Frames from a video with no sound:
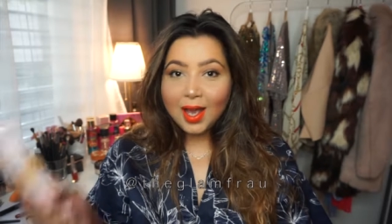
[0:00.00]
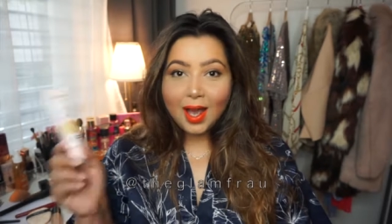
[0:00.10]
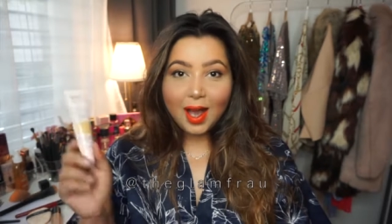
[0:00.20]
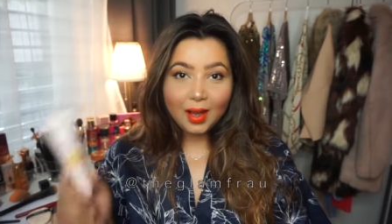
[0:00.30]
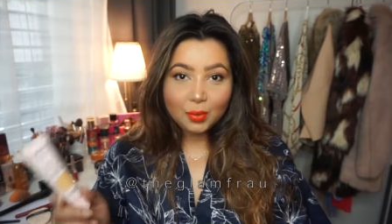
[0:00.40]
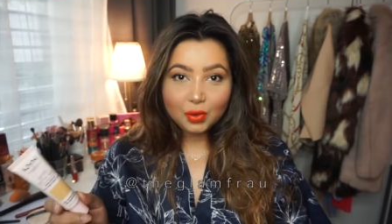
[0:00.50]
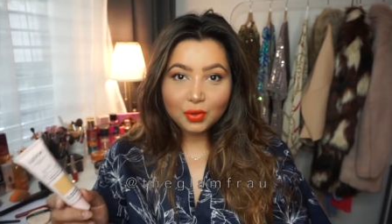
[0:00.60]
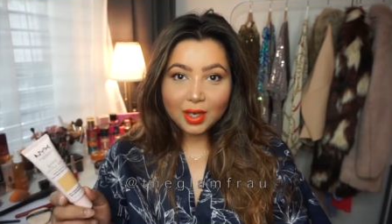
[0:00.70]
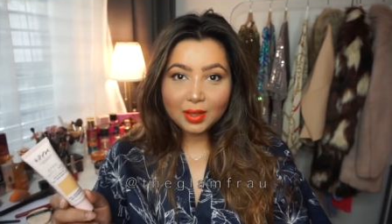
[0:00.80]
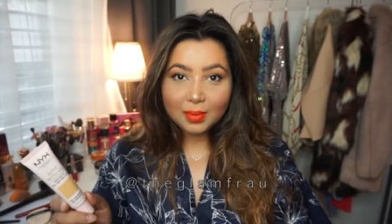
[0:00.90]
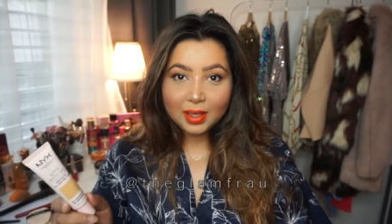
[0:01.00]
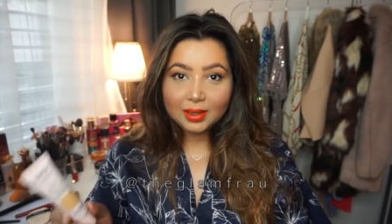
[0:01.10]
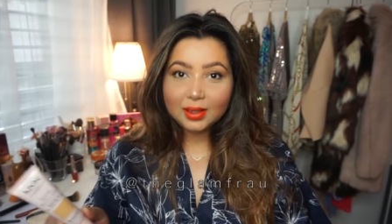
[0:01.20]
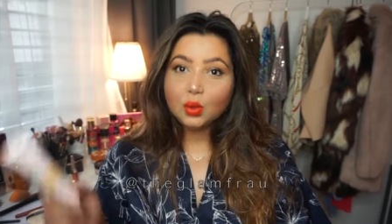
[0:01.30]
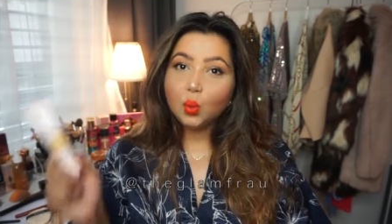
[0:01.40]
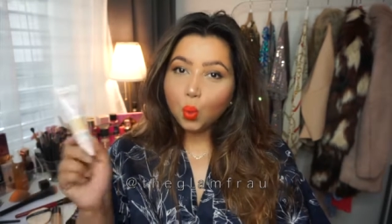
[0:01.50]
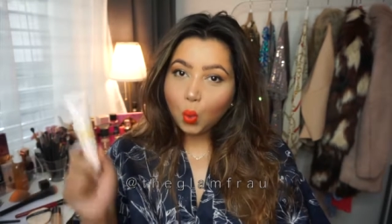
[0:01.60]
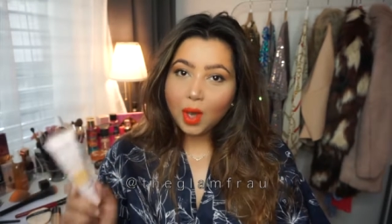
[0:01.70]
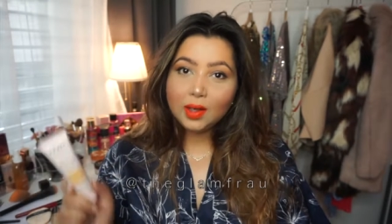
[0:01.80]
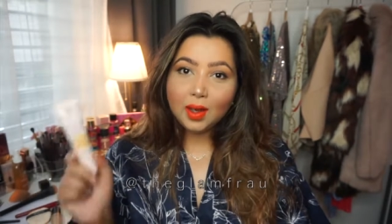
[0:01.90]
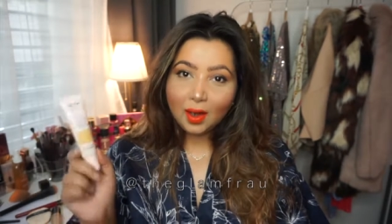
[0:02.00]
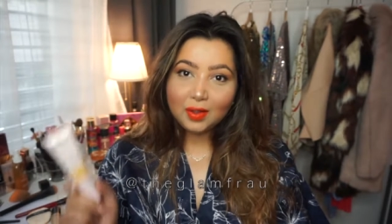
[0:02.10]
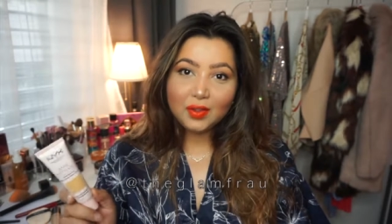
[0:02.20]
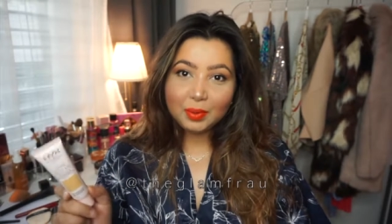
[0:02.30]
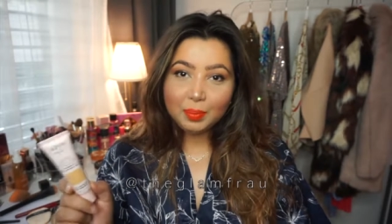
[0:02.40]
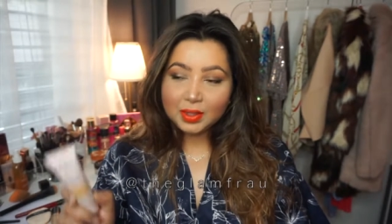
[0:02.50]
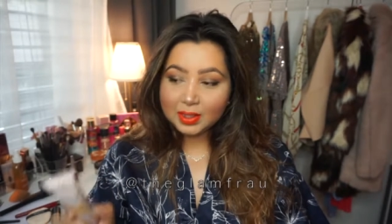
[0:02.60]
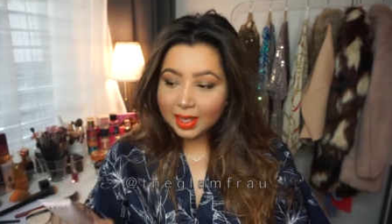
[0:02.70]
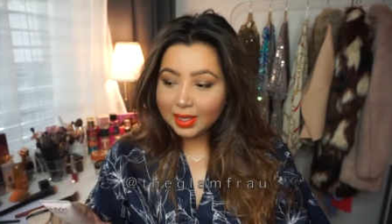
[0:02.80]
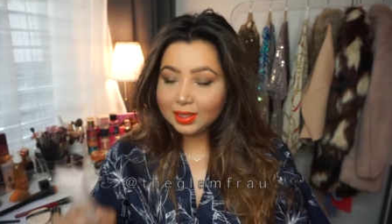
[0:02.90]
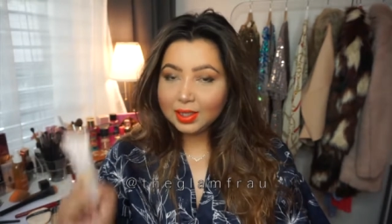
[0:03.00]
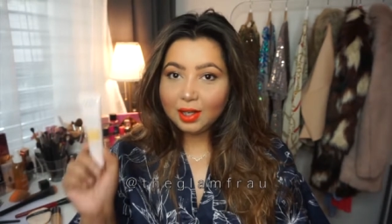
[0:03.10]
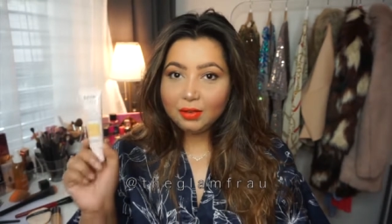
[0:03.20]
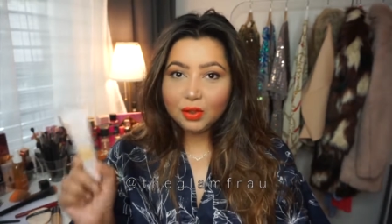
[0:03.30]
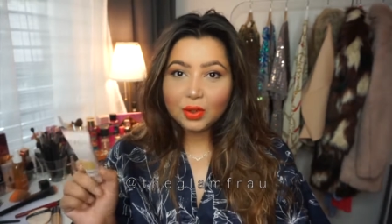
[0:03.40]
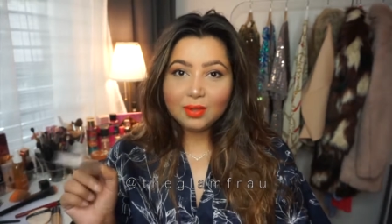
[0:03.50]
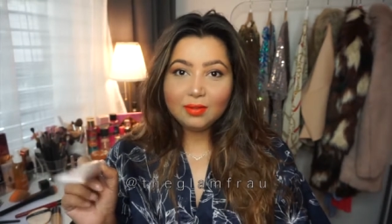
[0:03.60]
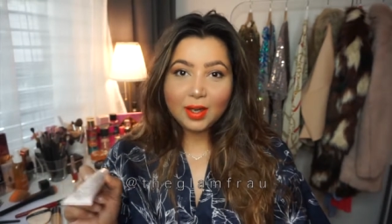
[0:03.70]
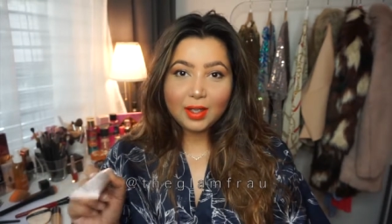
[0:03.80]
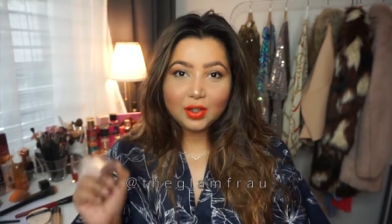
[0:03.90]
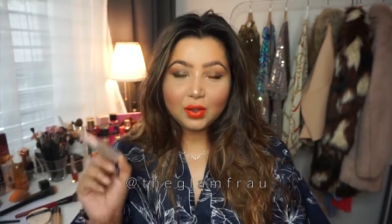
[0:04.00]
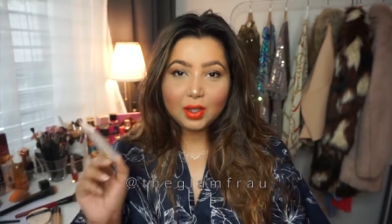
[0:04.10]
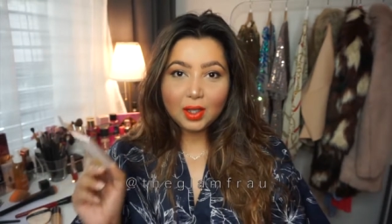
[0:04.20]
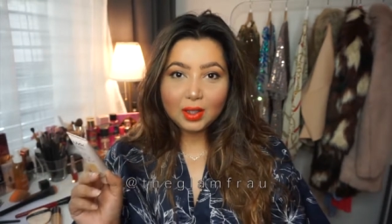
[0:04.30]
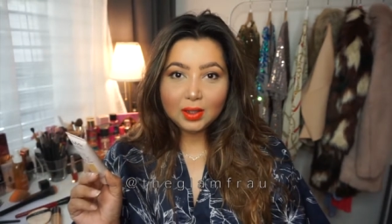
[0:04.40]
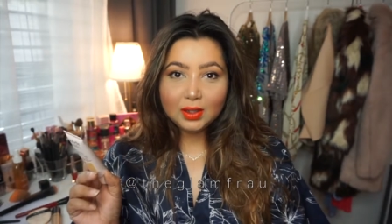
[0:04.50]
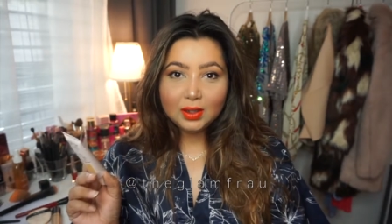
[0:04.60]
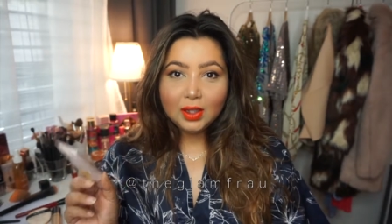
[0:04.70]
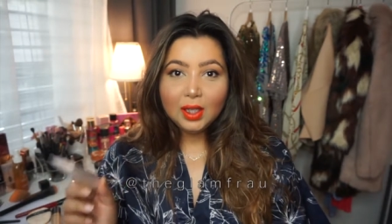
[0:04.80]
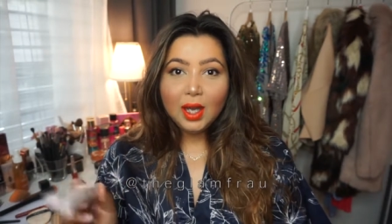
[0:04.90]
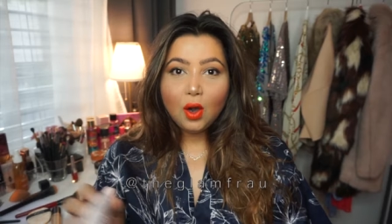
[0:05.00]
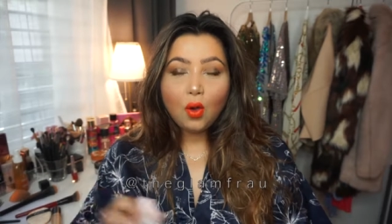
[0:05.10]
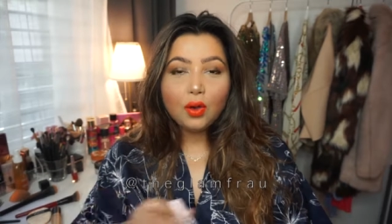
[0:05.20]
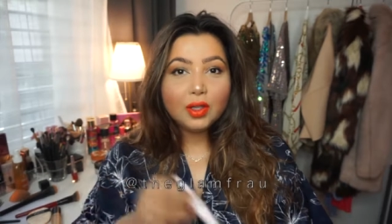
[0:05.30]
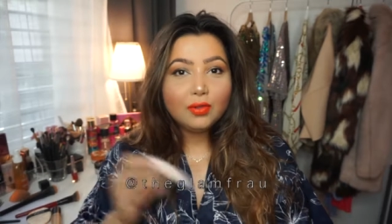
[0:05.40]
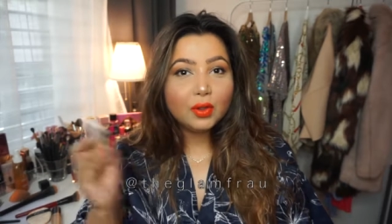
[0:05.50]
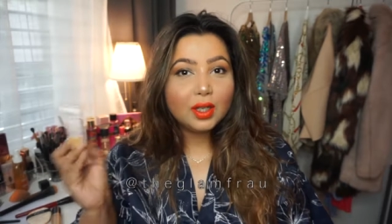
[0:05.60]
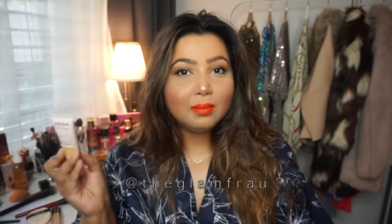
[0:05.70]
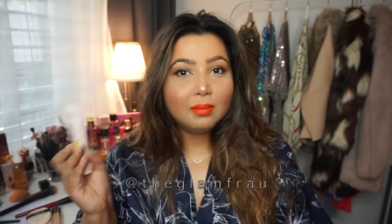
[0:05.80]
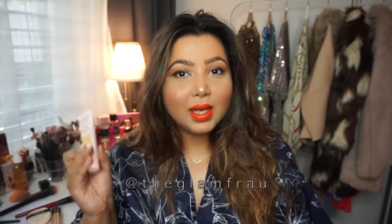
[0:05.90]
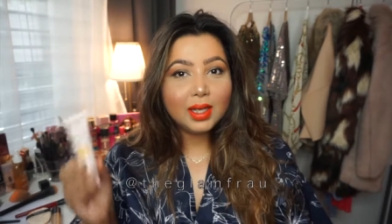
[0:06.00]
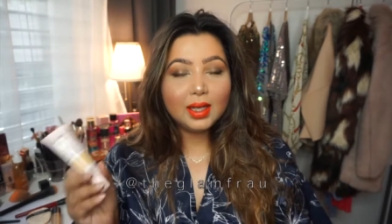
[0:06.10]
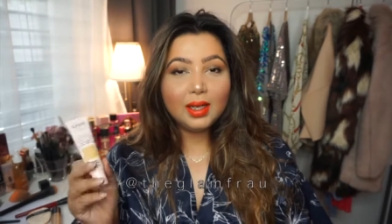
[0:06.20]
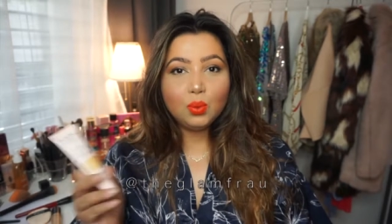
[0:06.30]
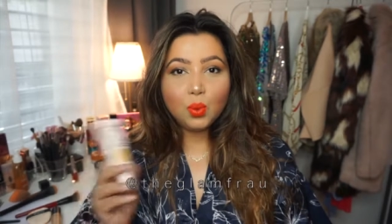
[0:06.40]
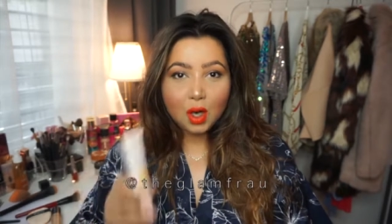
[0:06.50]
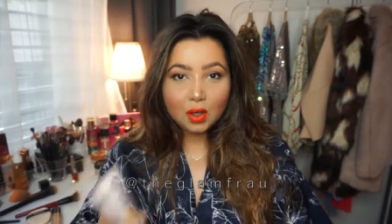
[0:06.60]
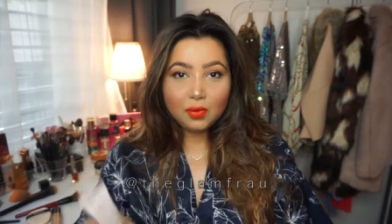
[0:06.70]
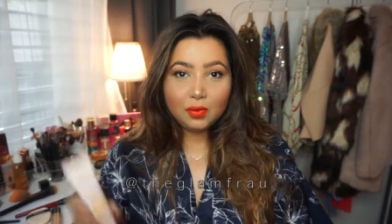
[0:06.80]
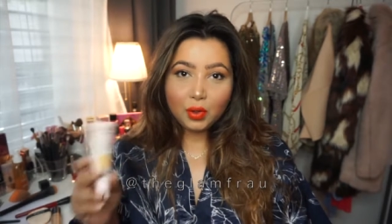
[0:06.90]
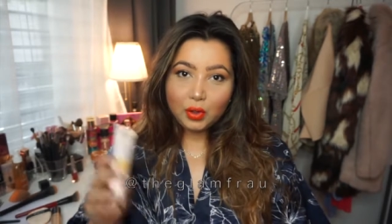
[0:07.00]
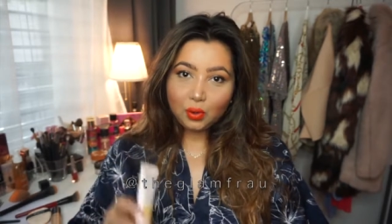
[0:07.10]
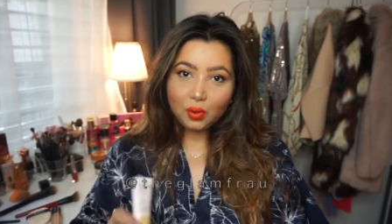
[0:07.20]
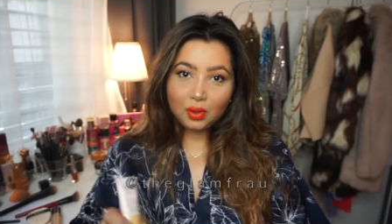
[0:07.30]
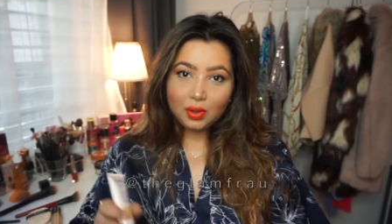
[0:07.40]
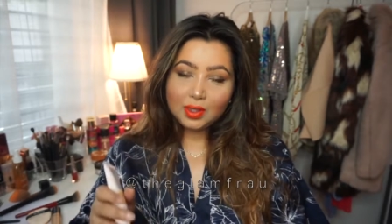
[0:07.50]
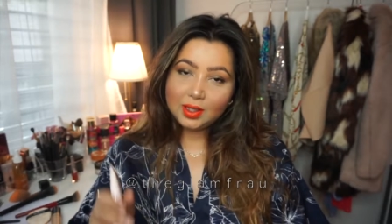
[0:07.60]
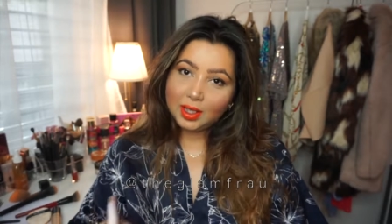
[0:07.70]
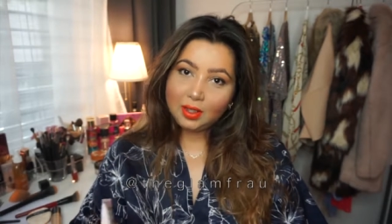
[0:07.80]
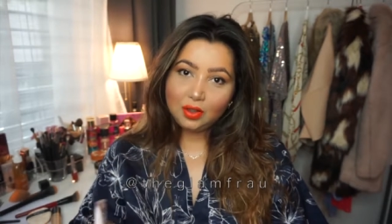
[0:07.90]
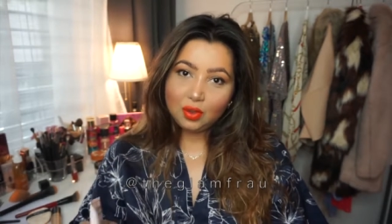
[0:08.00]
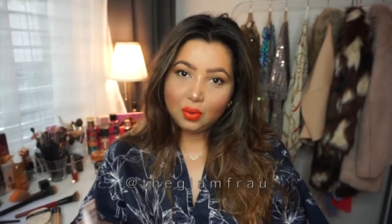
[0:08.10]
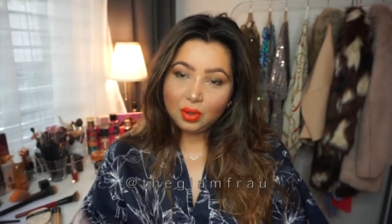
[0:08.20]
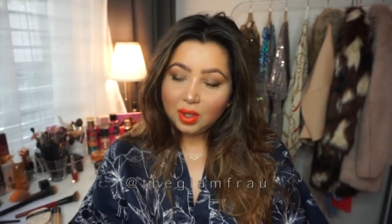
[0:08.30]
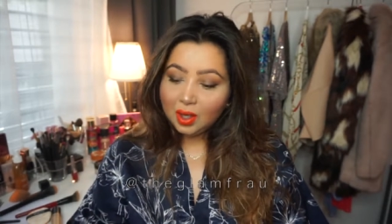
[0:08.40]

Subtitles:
I would recommend it 100% if you can find your color, or if you can make it work for your skin tone.